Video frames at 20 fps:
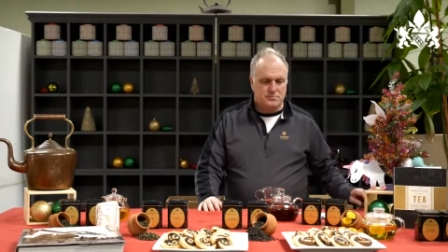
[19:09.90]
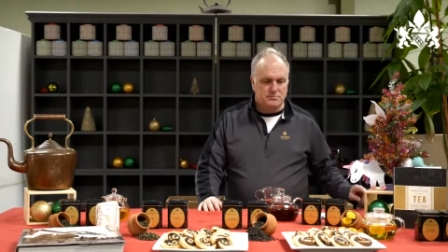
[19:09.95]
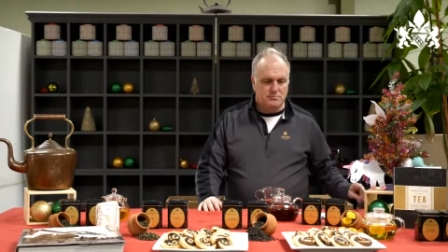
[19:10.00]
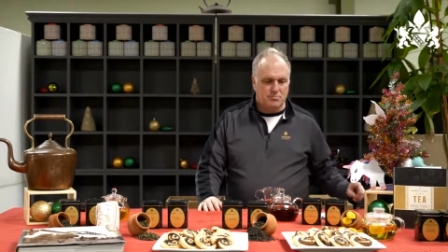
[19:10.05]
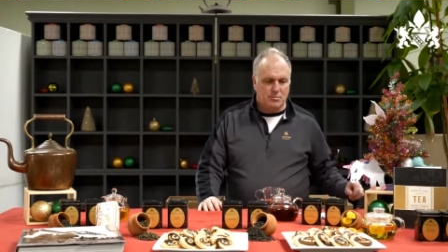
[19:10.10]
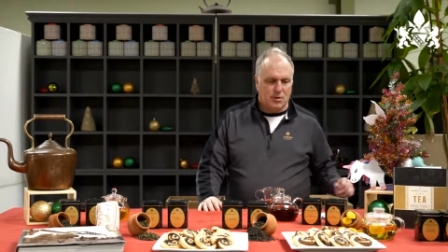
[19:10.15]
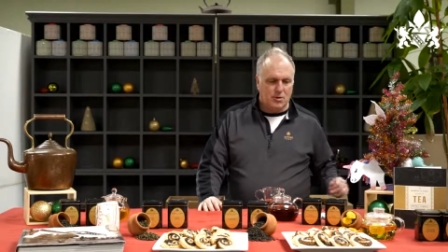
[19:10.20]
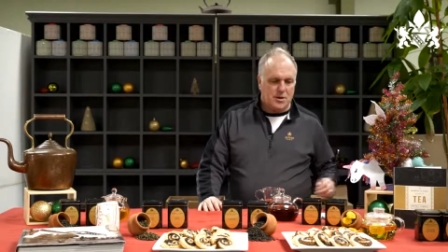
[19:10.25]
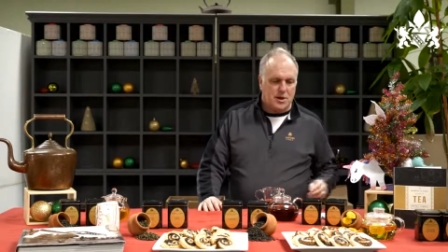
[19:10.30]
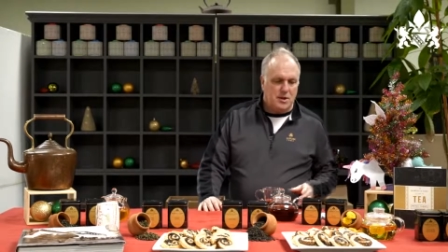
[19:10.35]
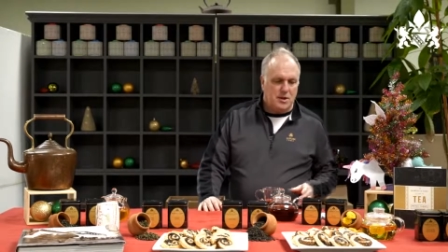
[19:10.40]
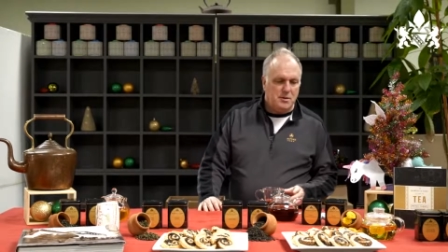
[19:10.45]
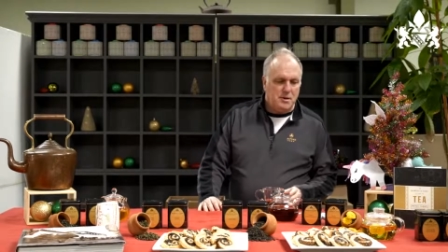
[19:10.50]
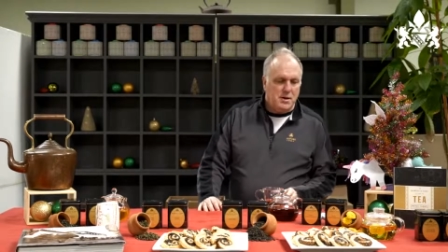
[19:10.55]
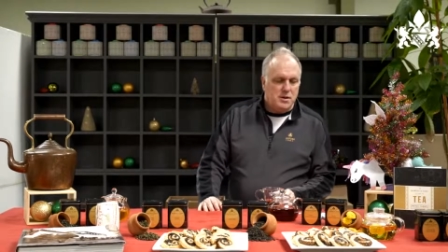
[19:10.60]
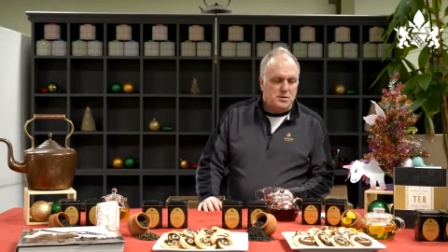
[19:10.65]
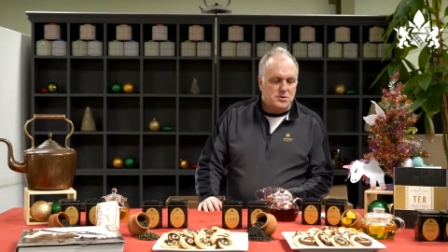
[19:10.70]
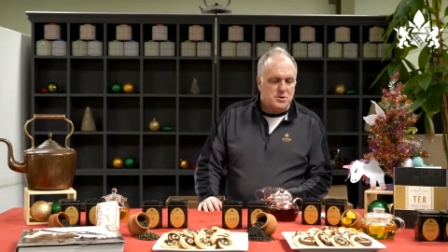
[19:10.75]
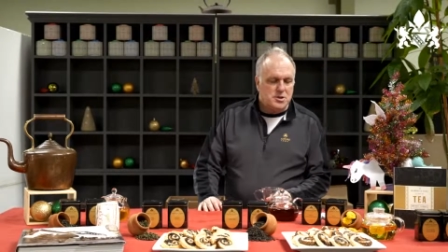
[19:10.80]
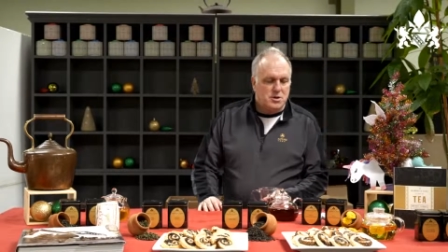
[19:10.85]
Okay.
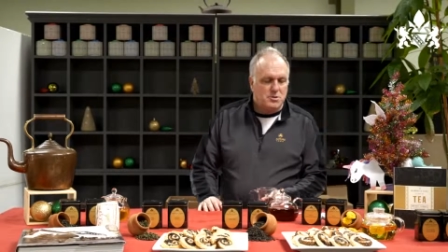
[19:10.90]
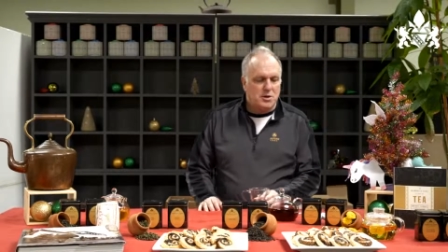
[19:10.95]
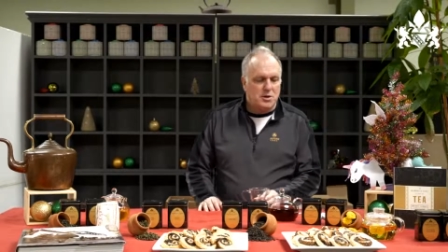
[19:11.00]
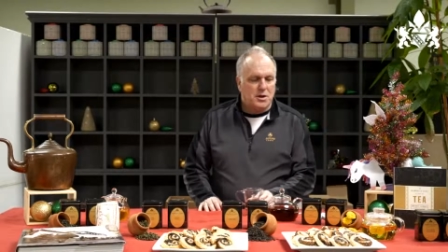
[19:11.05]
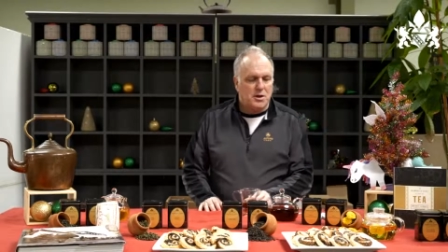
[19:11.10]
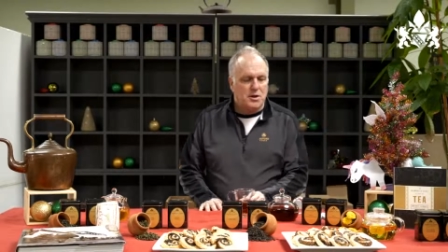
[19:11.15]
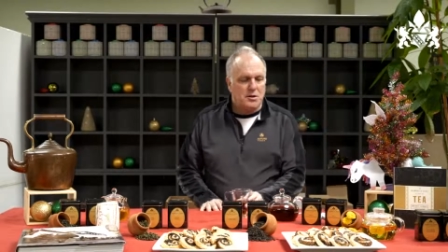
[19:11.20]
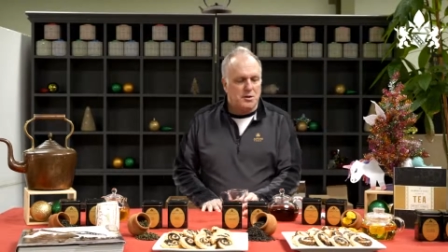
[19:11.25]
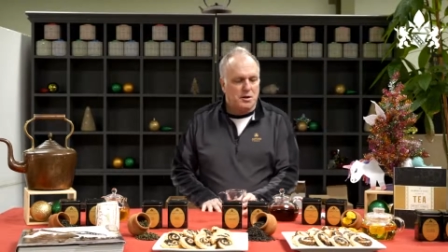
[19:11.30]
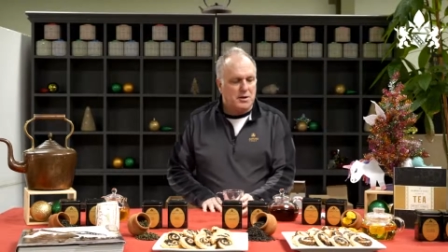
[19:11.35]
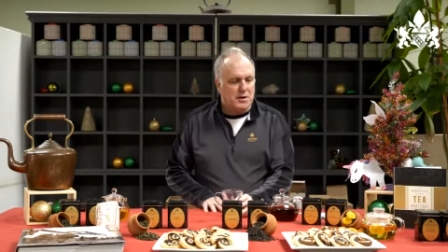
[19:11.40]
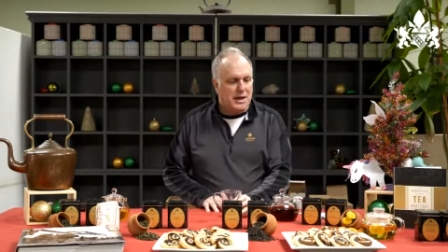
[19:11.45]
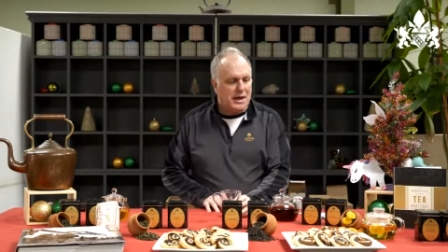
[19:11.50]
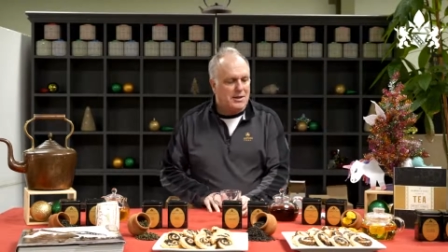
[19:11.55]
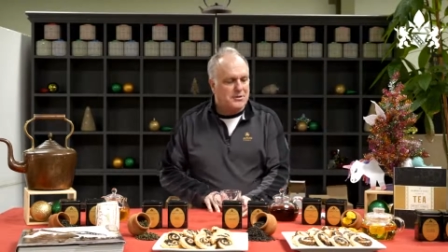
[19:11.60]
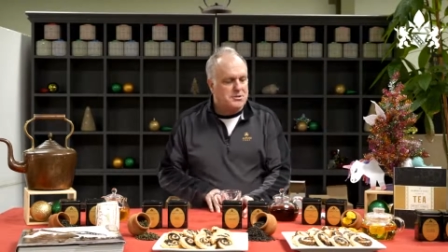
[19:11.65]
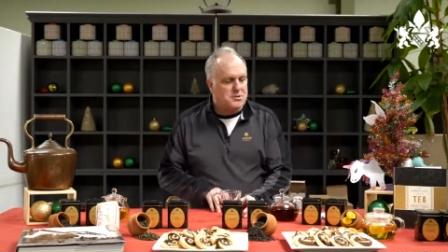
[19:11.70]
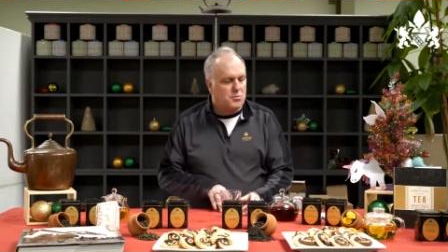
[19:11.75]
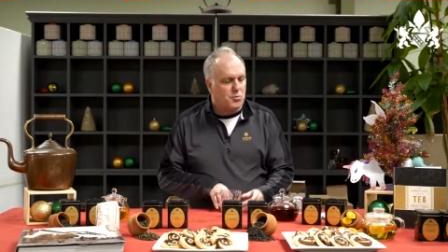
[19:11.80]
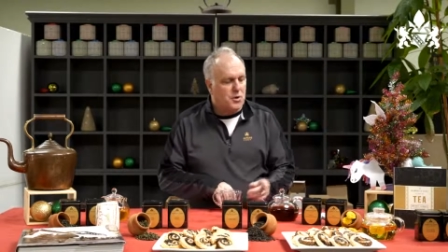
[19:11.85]
So the
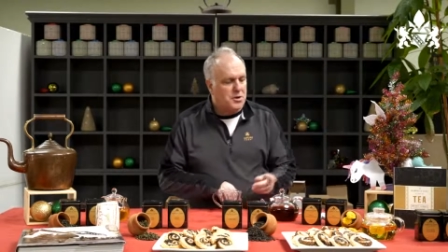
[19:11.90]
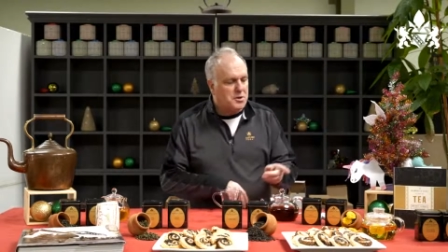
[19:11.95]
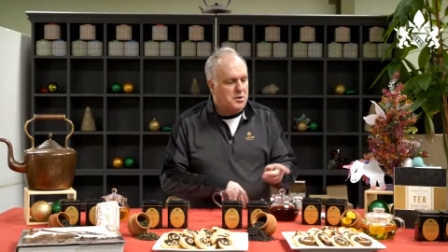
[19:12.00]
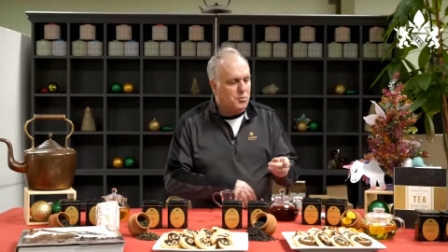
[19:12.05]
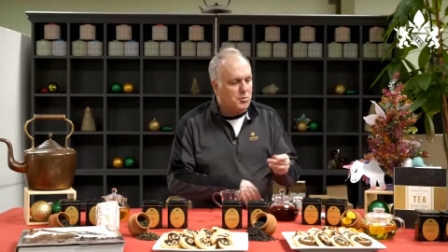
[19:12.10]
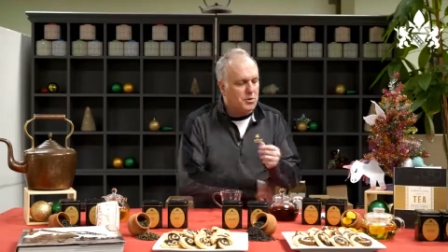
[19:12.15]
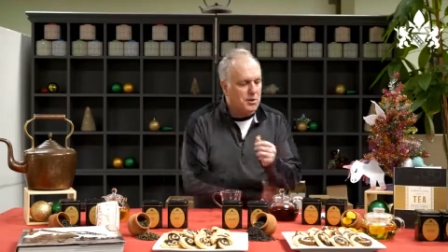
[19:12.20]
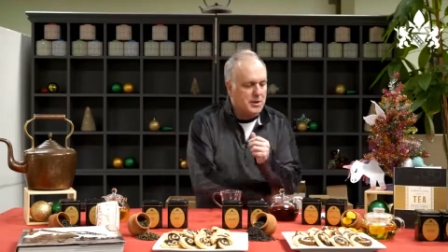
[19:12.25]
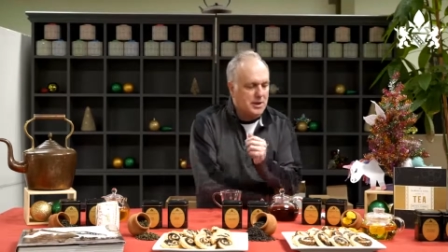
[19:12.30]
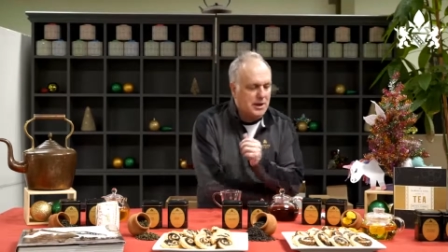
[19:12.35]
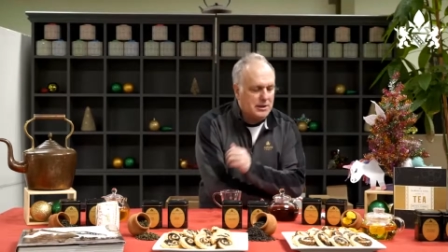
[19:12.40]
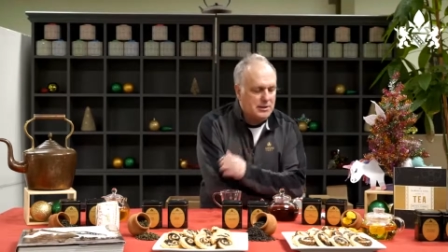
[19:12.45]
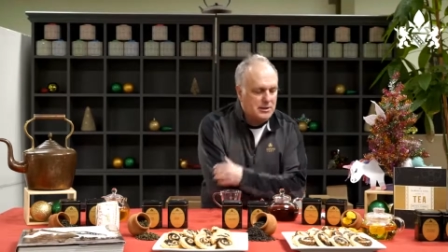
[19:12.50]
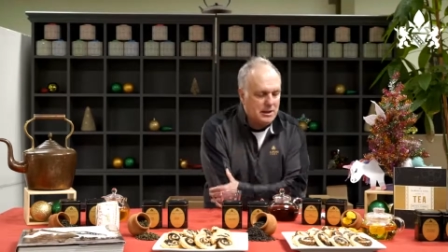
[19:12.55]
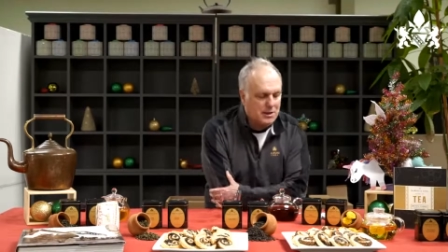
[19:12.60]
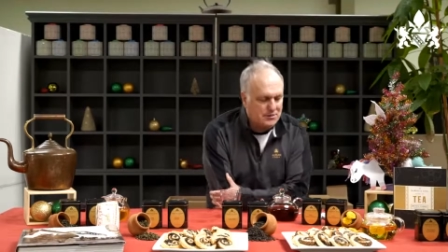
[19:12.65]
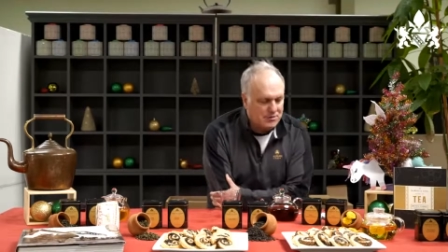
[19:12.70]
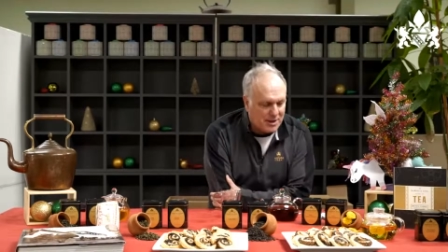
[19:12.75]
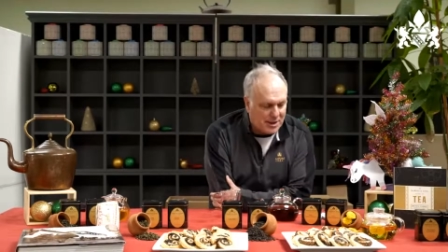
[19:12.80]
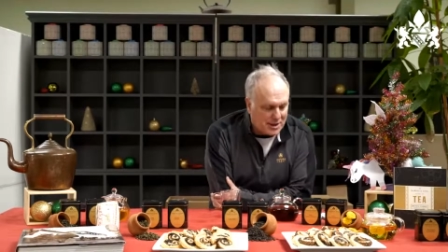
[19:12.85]
last one that we're looking at today is
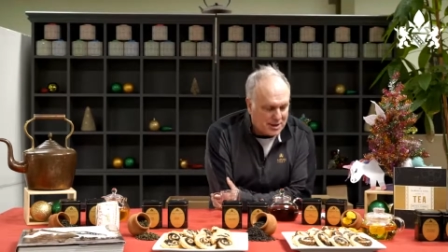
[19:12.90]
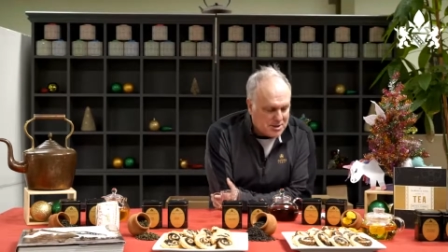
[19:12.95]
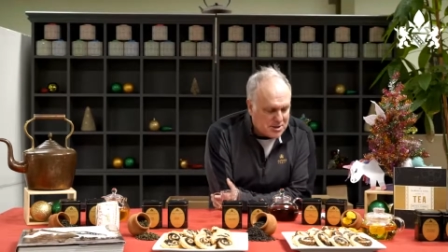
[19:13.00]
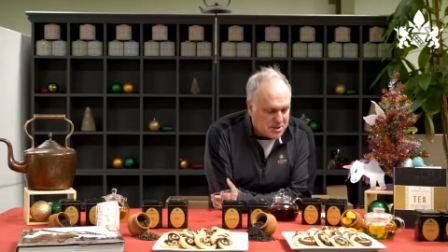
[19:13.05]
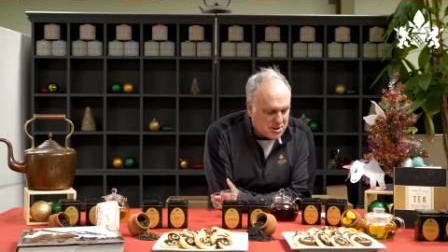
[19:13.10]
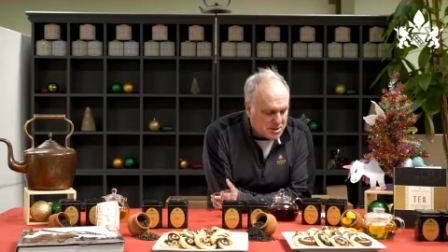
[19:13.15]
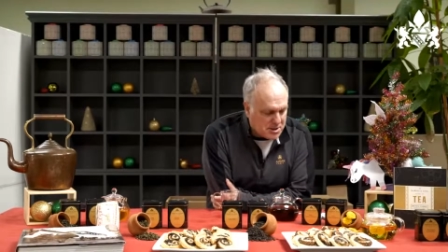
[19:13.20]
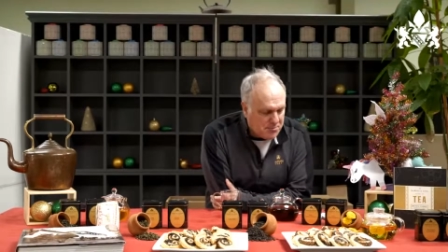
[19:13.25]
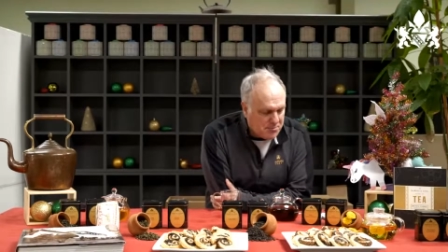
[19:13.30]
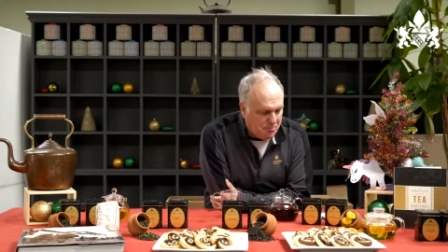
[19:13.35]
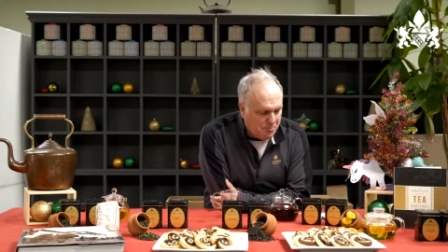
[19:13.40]
not a tea.